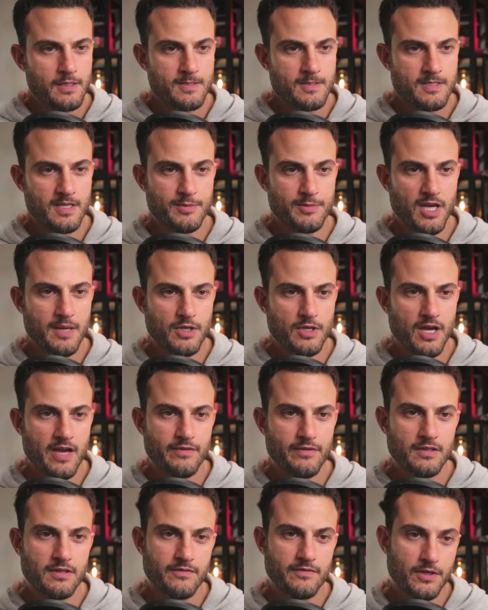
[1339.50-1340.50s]
Sometimes not
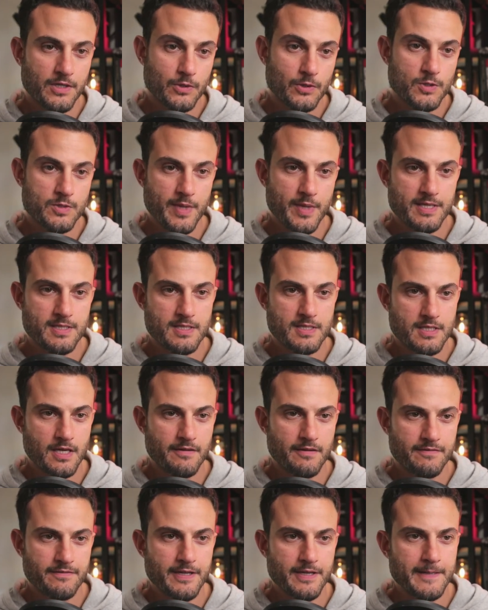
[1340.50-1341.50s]
having the vertical space is
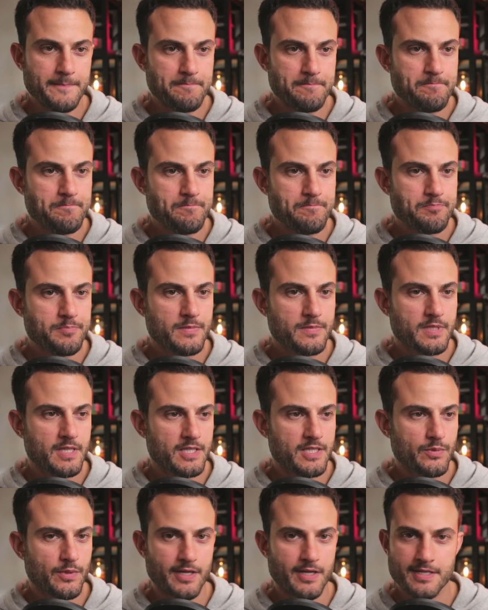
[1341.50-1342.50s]
tough. Yeah,
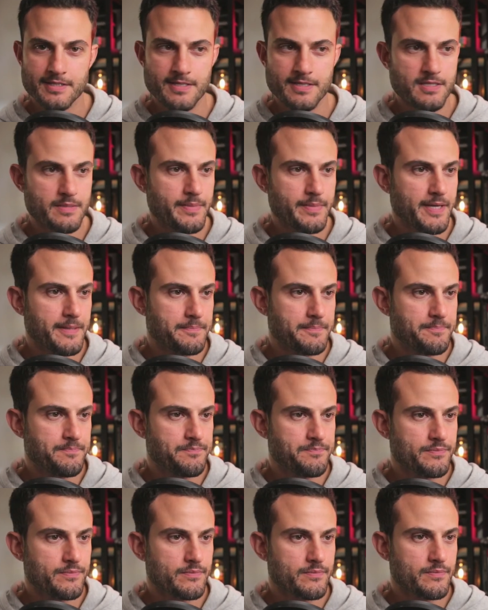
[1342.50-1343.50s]
that's what I anticipate.
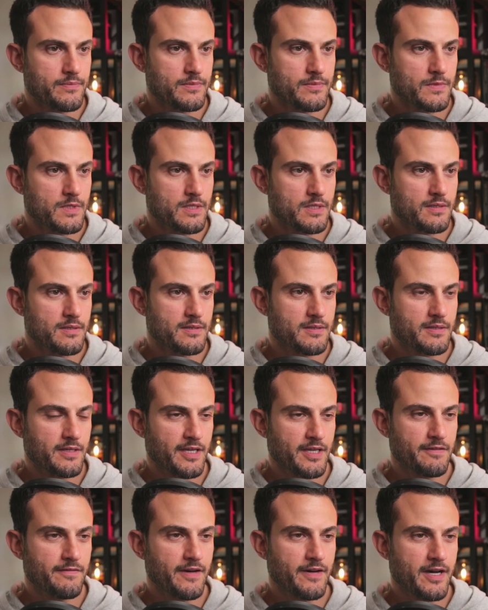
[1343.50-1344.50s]

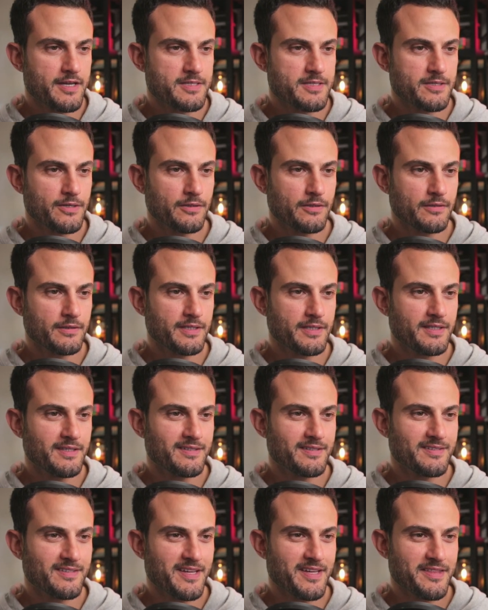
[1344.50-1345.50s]
Inkfast, holy,
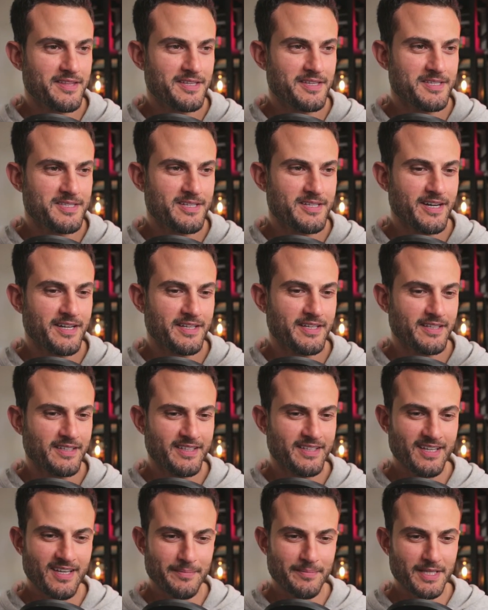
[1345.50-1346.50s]
that thing is tiny.
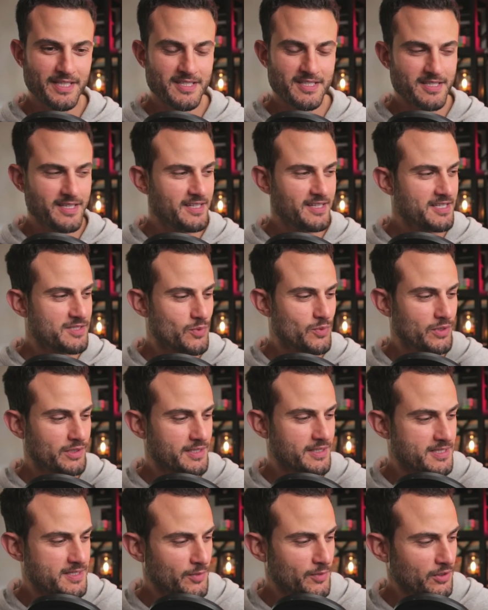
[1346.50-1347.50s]
Yeah, I mean, it, it is
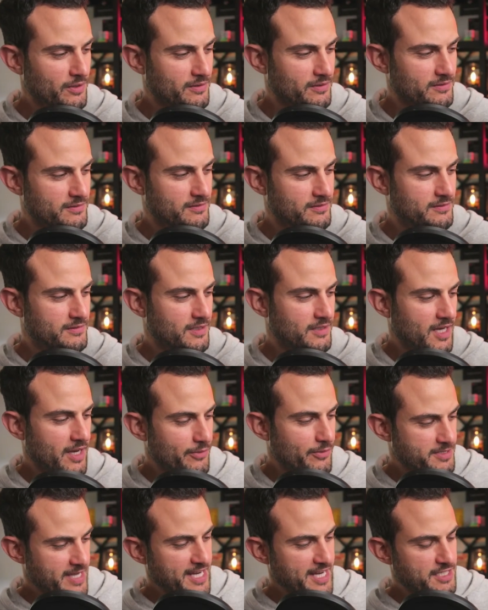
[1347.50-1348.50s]
really small. I
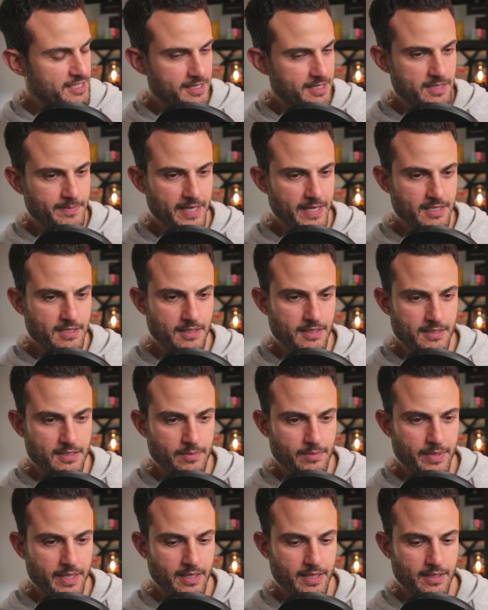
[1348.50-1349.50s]
was actually expecting it to
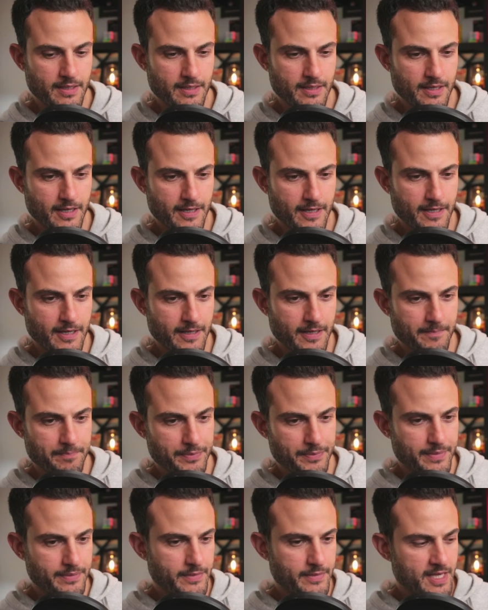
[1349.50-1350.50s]
be uh,
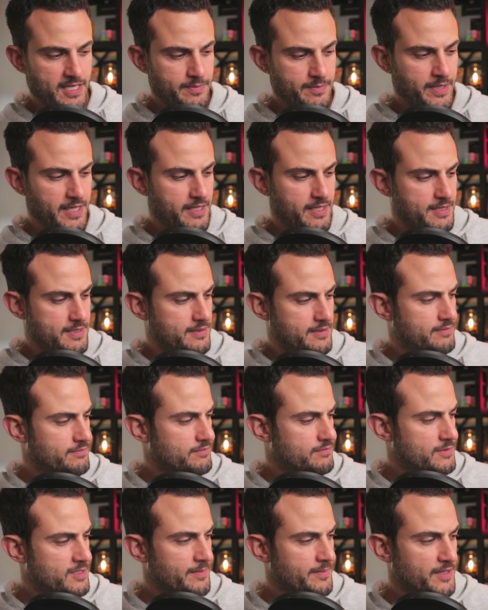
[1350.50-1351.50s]
as big as
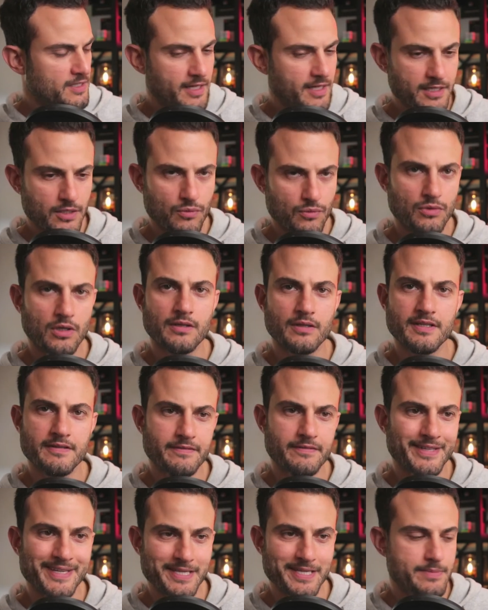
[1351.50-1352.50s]
something like a
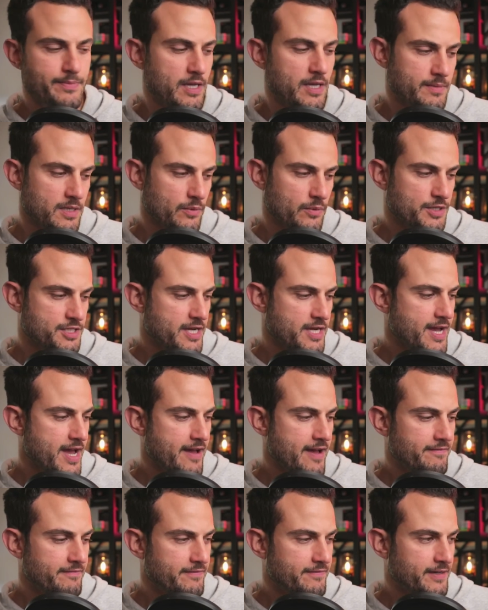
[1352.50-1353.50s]
Rolleiflex maybe, which I
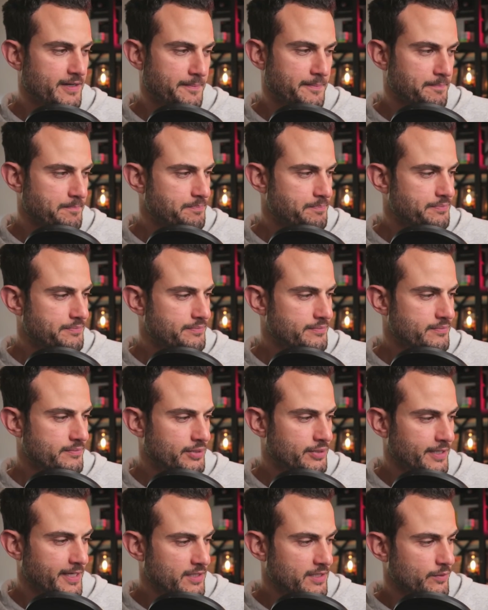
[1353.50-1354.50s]
have um,
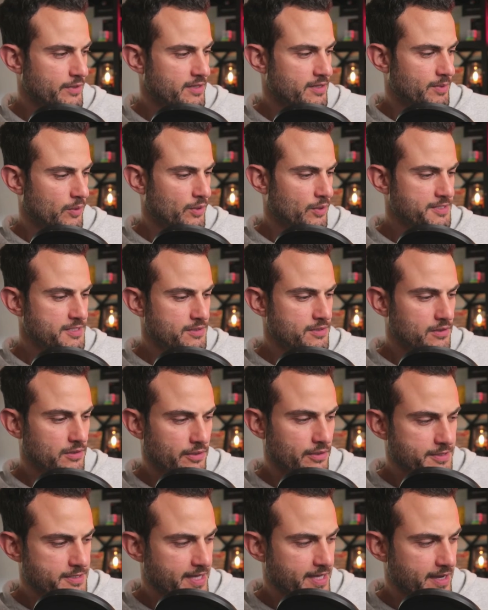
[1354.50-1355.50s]
played with. But once you
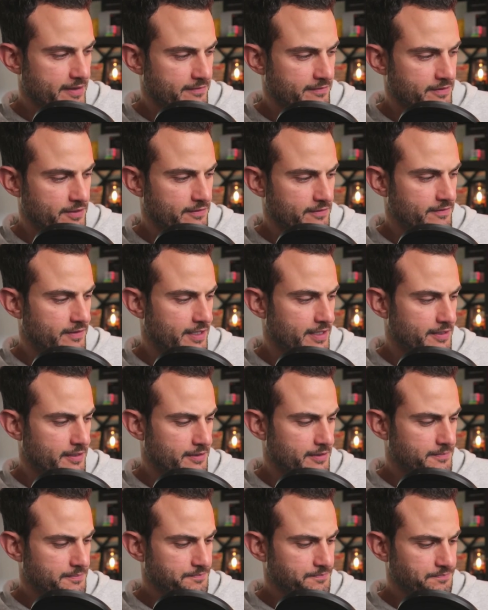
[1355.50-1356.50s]
close that
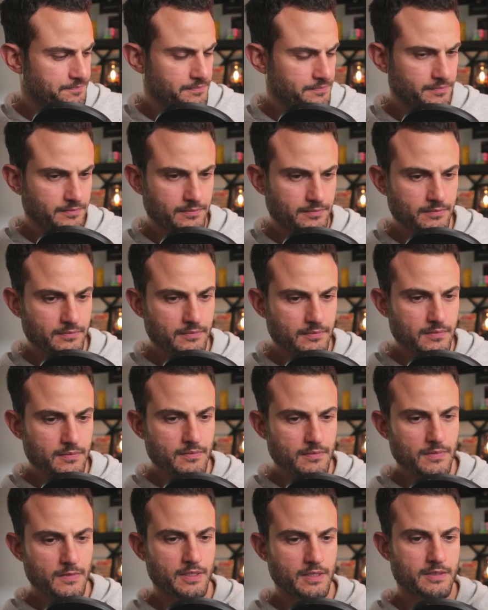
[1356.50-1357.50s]
viewfinder,
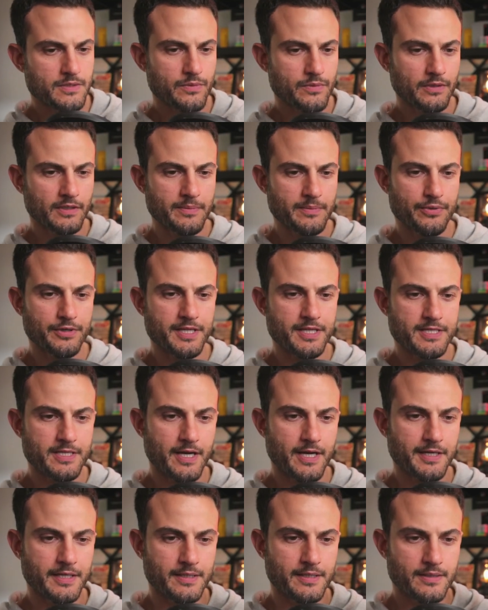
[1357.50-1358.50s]
it's really pretty
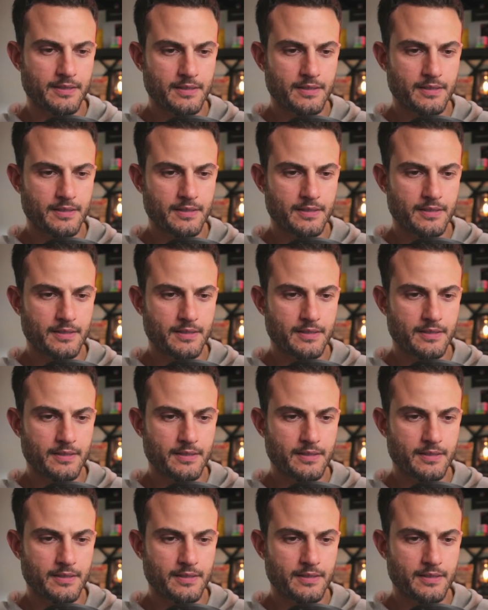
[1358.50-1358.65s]
tiny.